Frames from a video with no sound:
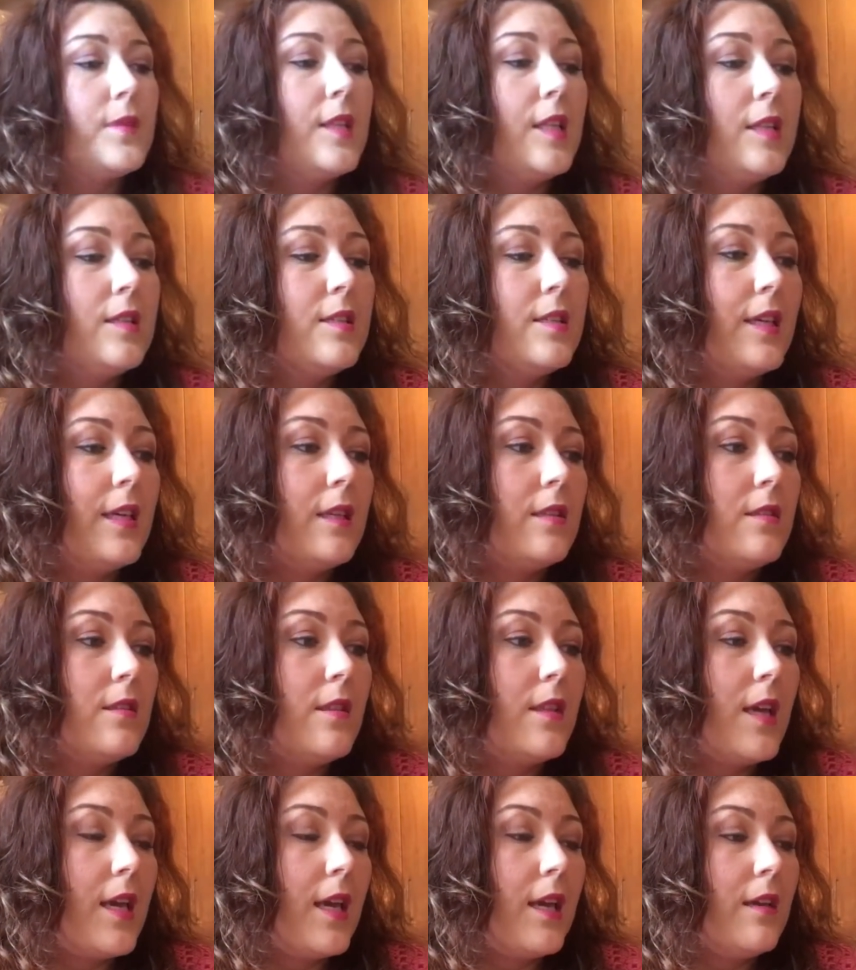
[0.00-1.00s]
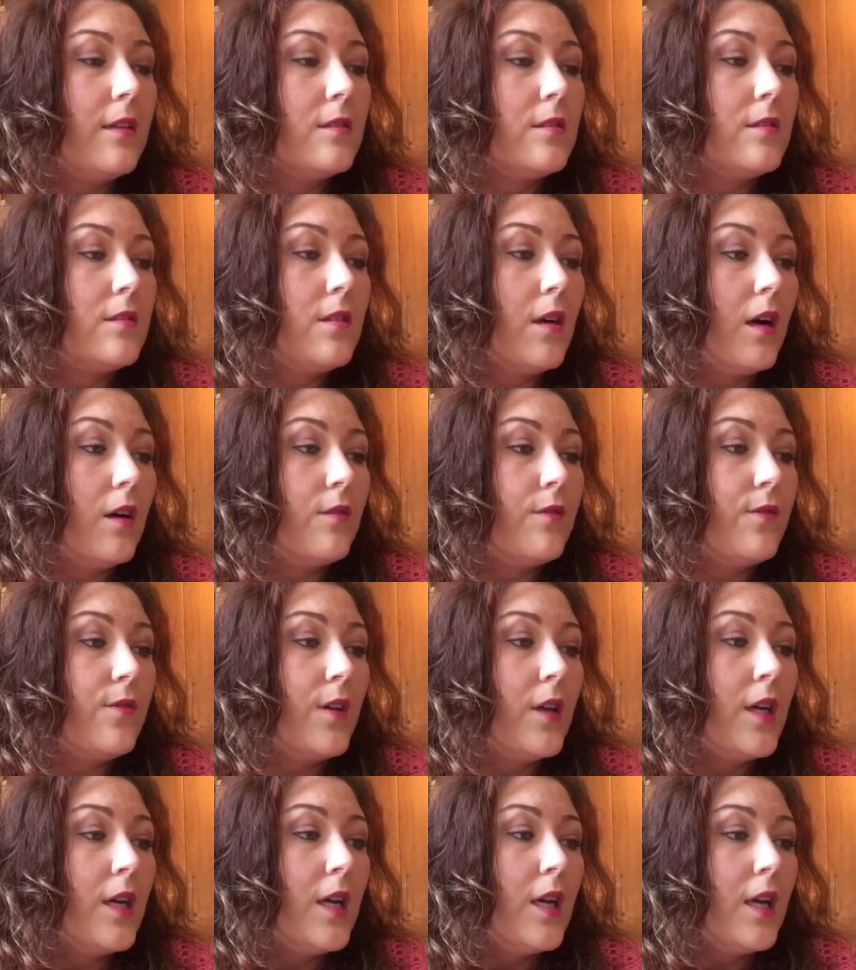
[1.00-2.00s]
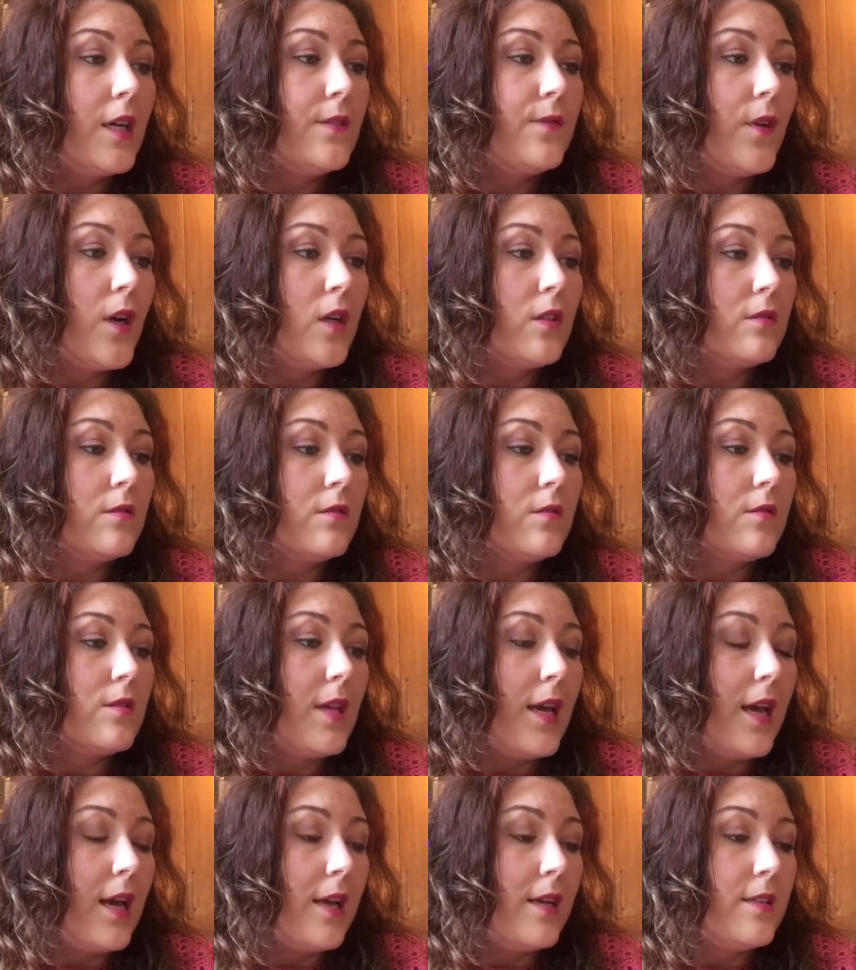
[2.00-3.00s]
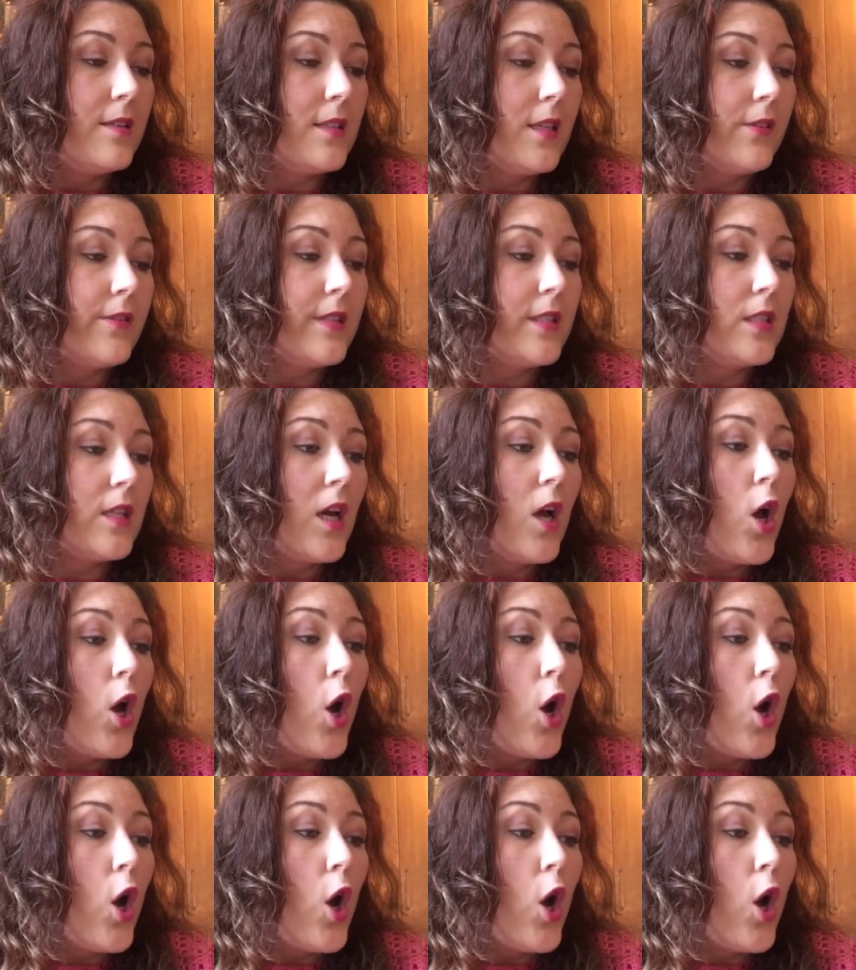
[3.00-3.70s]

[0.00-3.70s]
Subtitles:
This is the Dove Advanced Hair Series